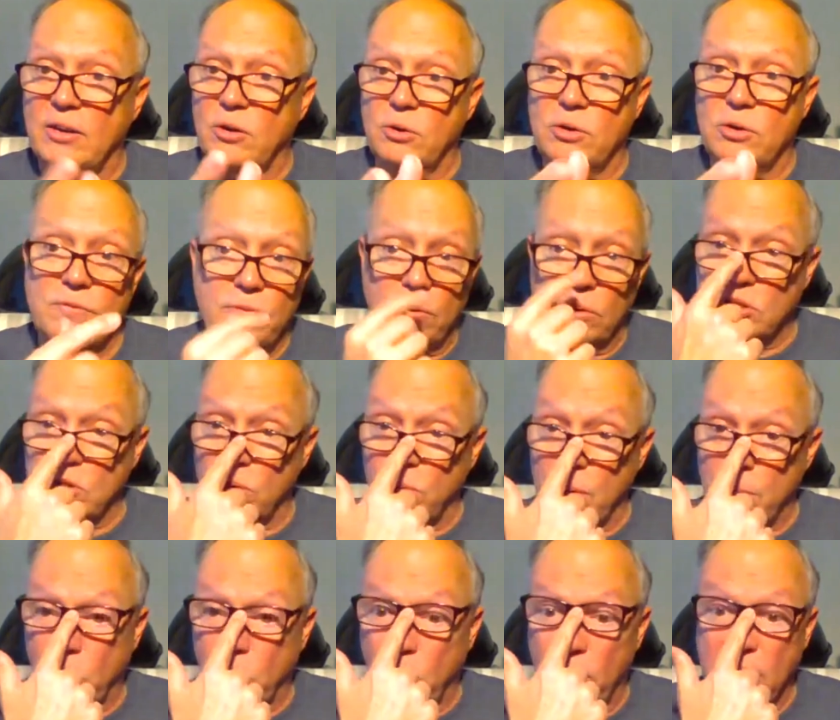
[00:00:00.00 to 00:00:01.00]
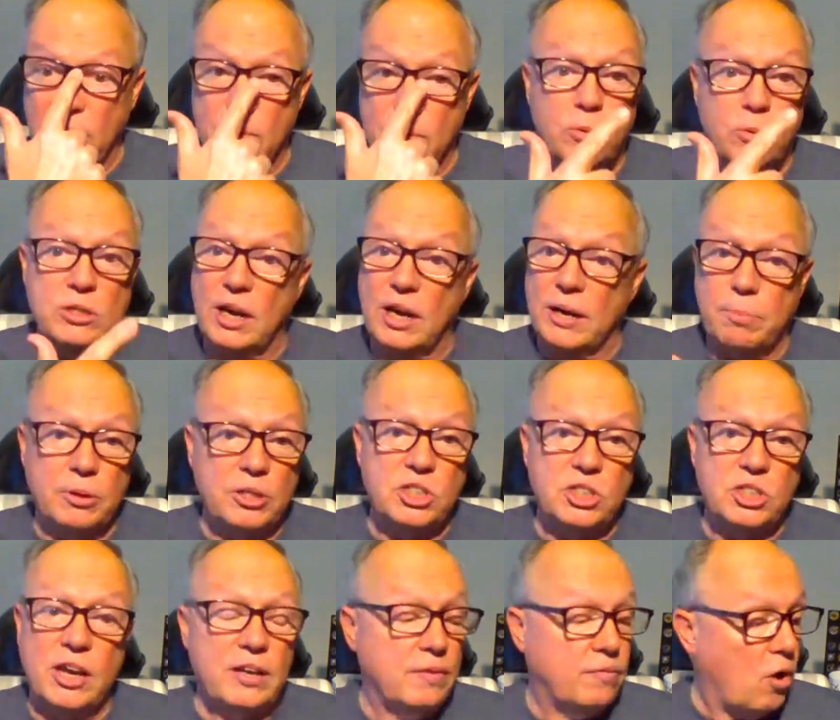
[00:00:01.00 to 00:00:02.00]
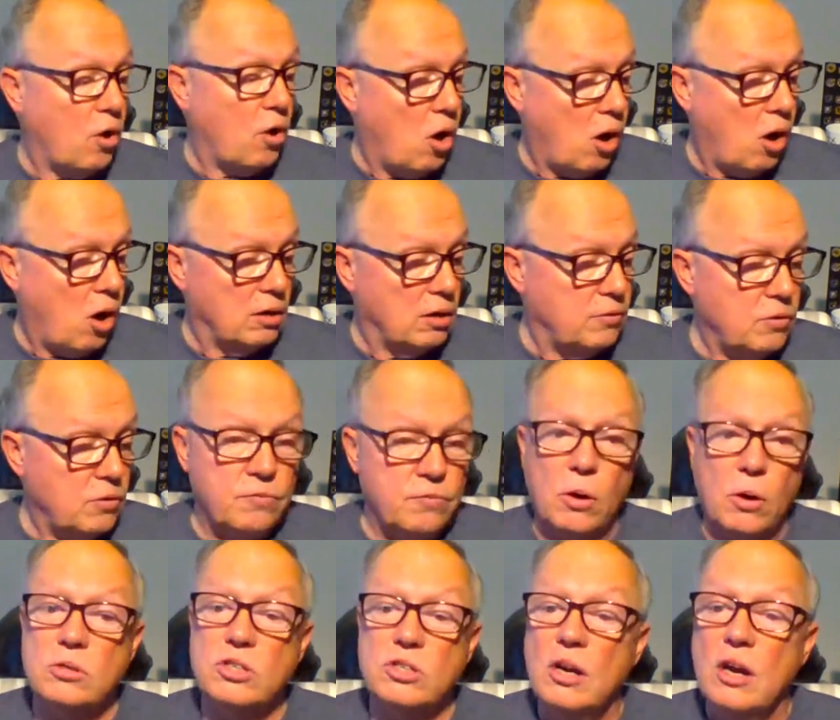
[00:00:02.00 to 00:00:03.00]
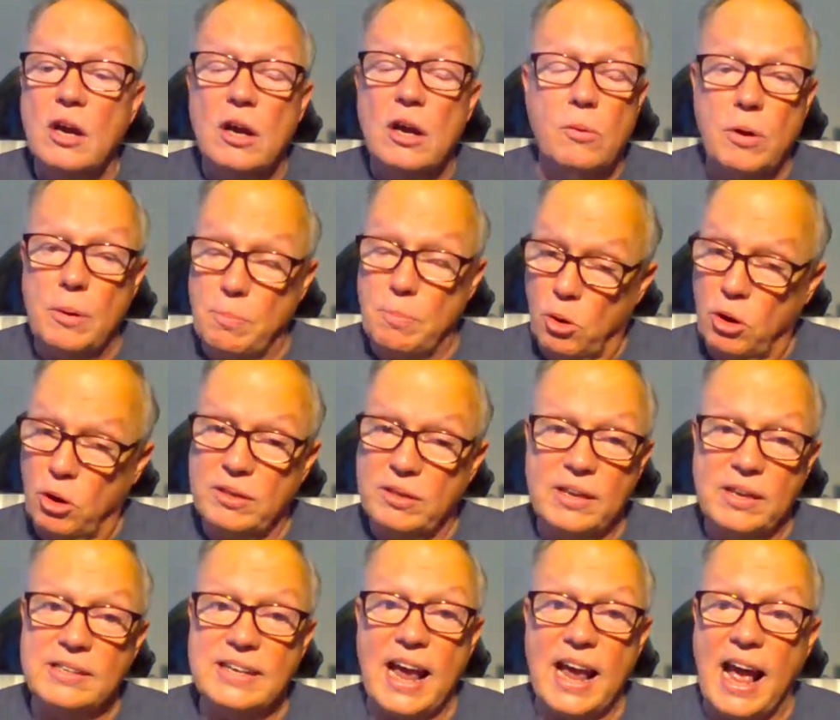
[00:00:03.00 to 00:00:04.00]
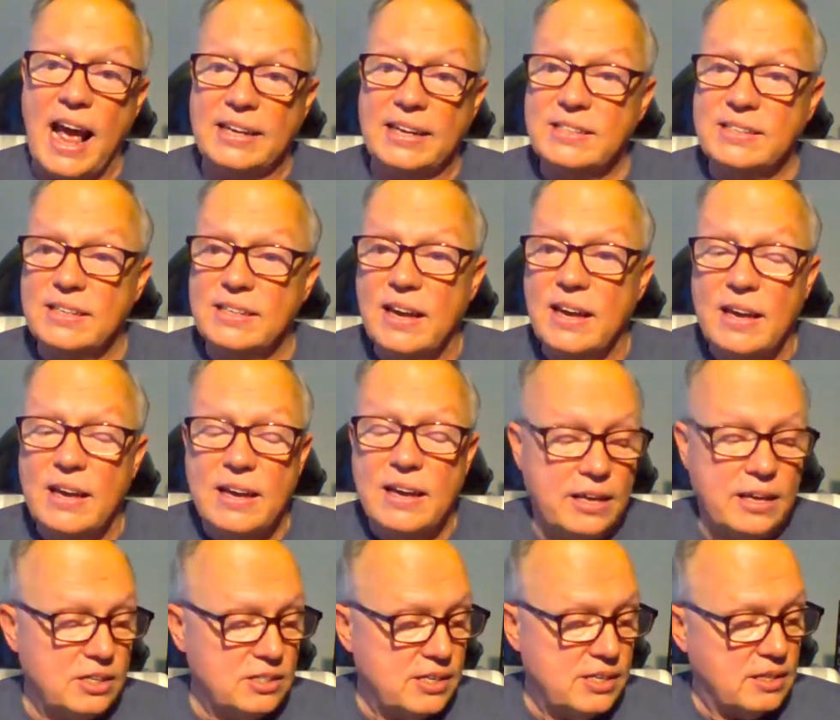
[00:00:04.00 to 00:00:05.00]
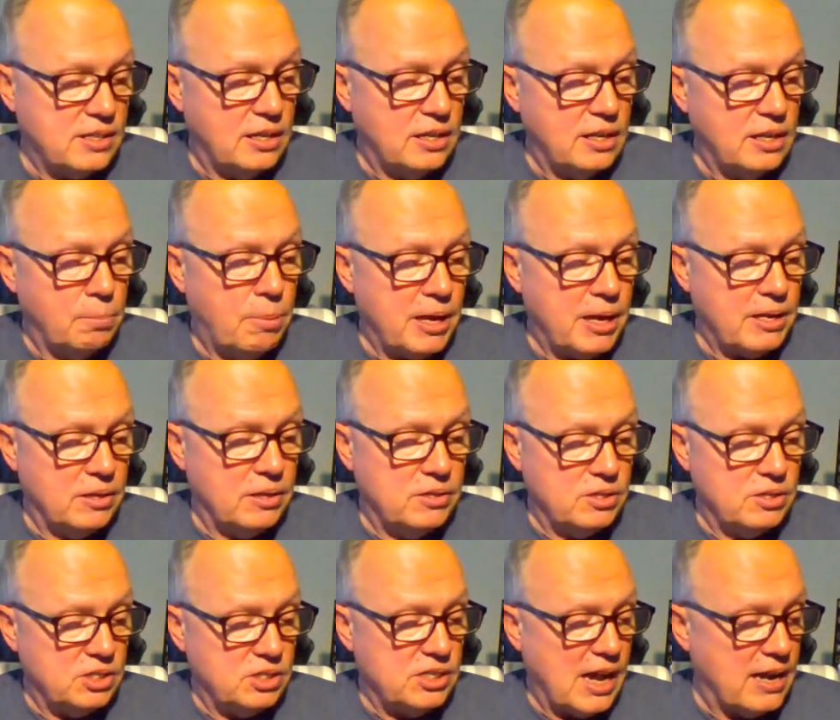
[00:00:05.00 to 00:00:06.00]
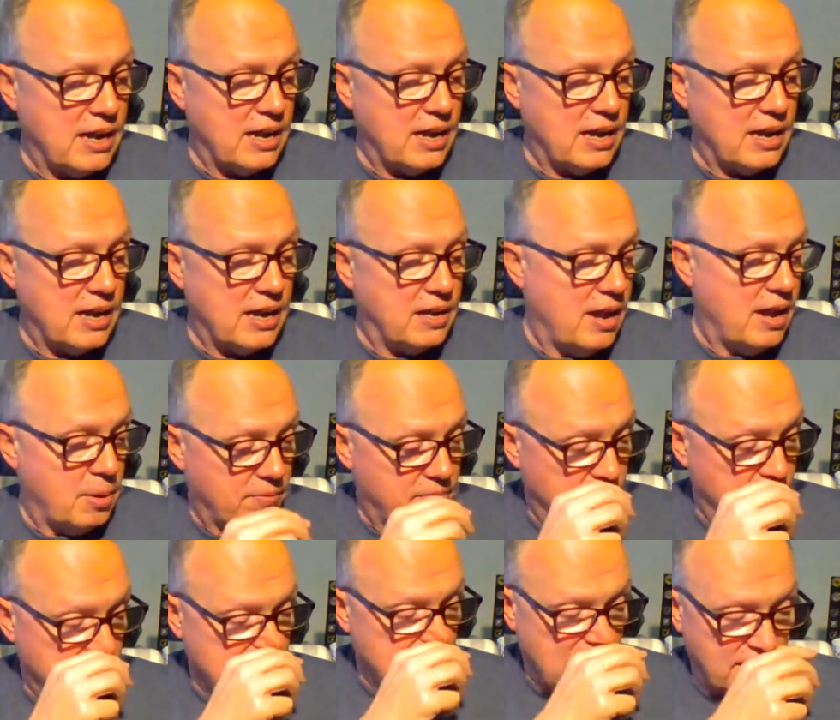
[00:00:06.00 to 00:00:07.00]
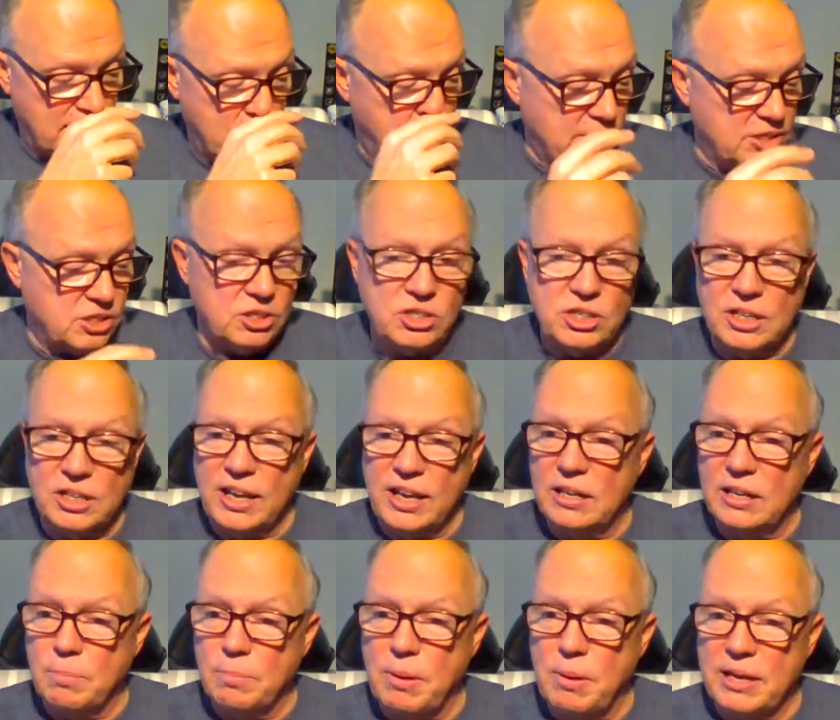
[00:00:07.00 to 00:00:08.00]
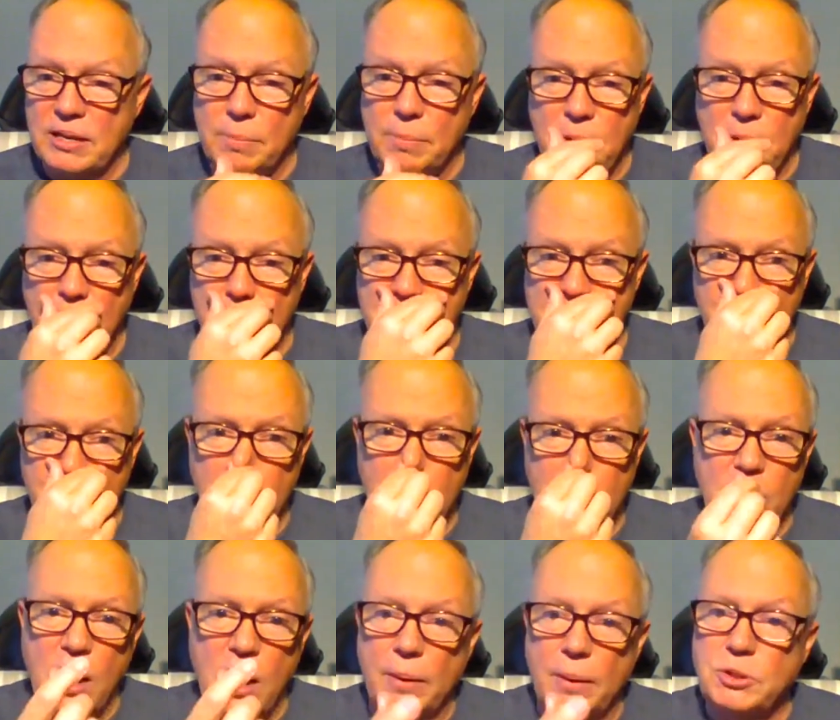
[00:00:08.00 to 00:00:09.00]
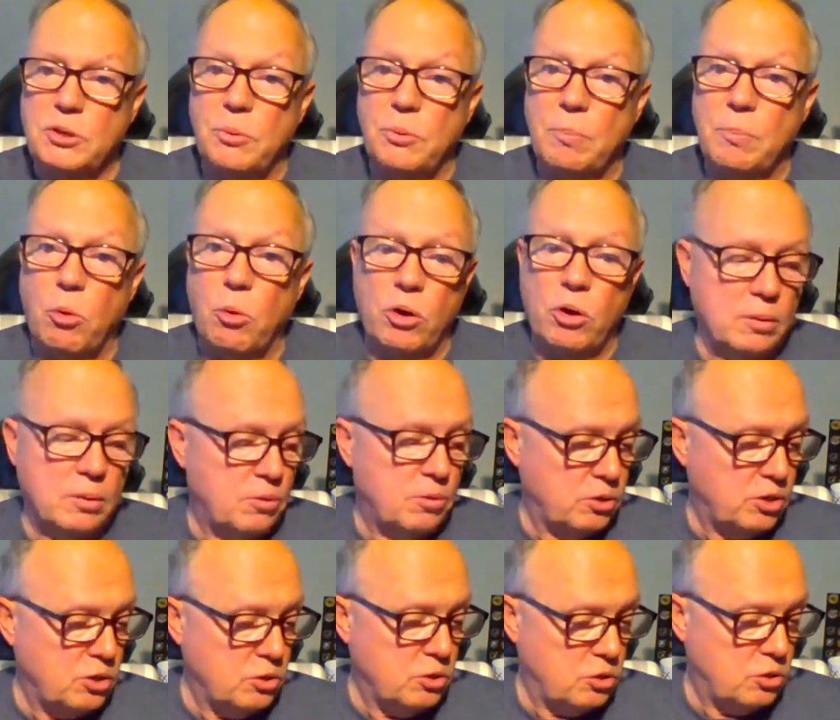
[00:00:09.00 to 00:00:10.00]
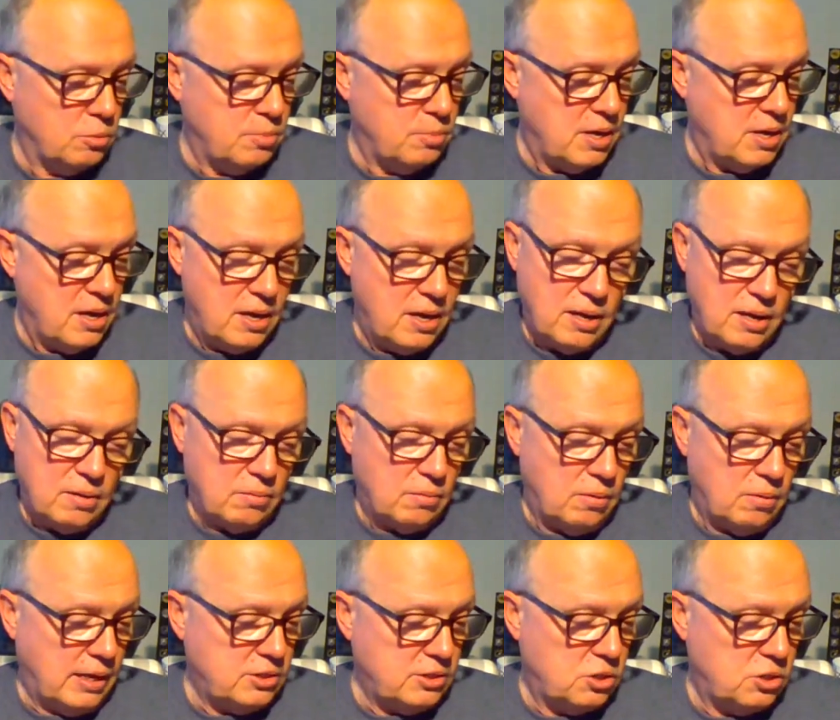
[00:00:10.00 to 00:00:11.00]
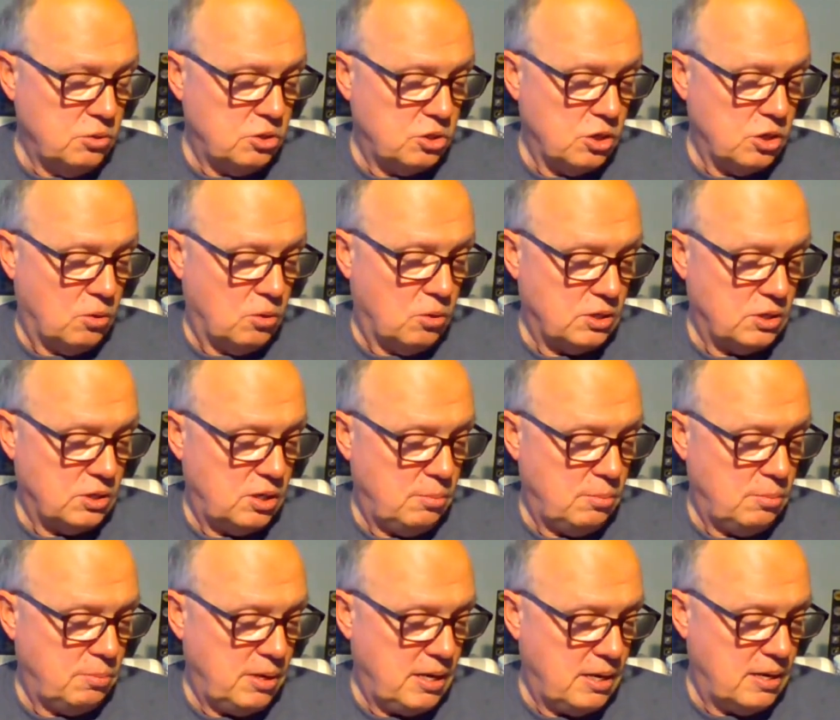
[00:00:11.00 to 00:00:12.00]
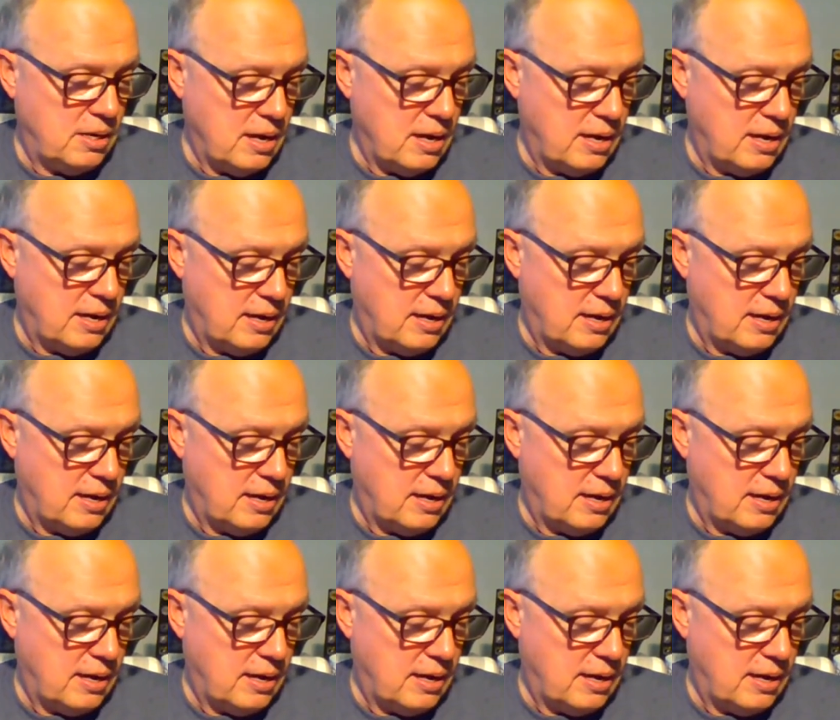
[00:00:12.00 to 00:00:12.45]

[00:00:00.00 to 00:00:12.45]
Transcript: I know you folks are reporting them, which I appreciate. If all of you folks report these guys, you just hit the little button to the side of their name, off to the side of their message. You'll get a little button that pops up. You have the option to report them to YouTube. Let's do so. Steaming Bean.